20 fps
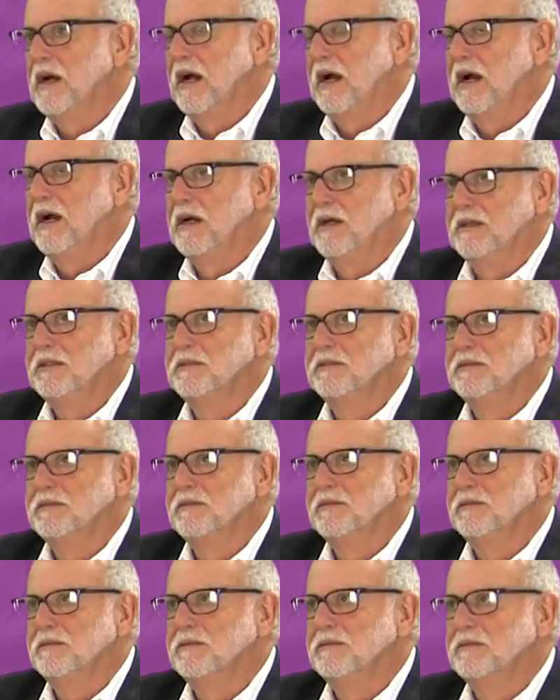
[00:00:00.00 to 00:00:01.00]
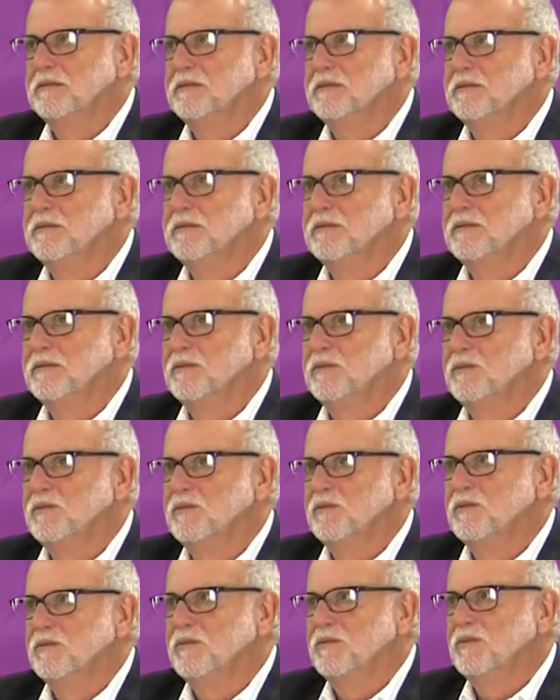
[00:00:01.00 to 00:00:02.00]

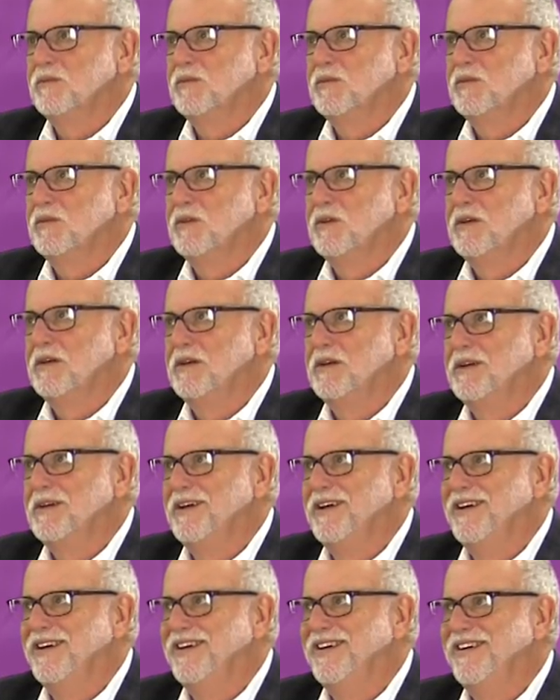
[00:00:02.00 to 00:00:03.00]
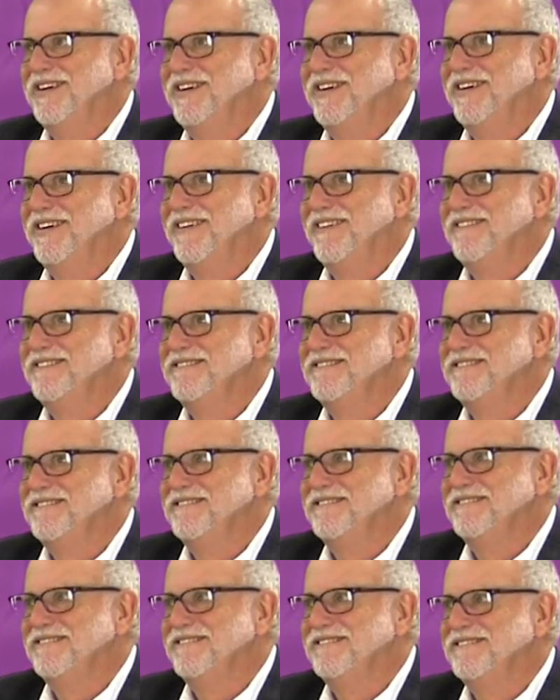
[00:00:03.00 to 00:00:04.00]

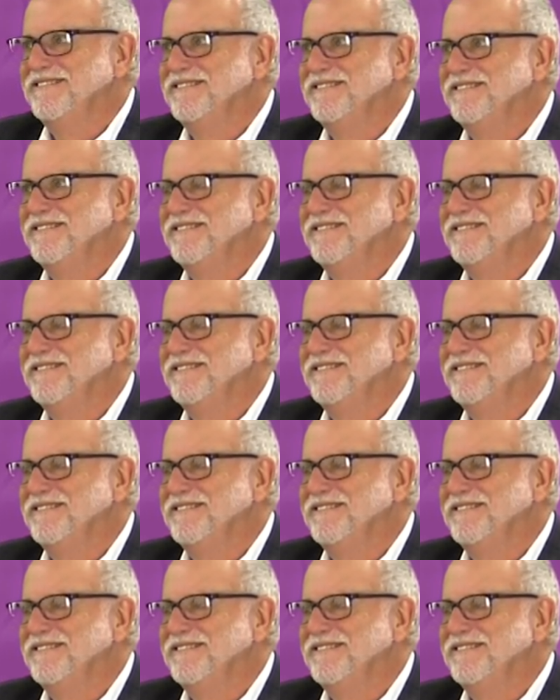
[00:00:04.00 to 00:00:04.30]
The person shown says nothing.